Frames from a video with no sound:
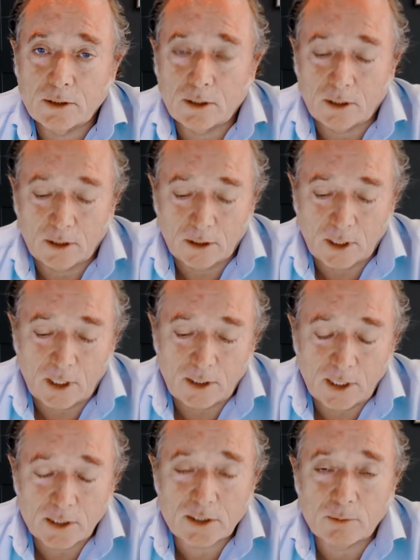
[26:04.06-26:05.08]
and
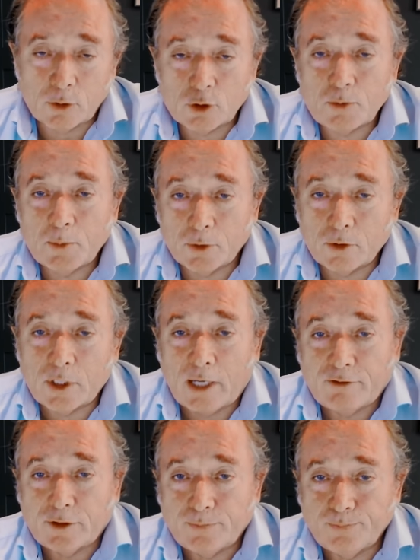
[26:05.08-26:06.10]
that is that most people don't have it.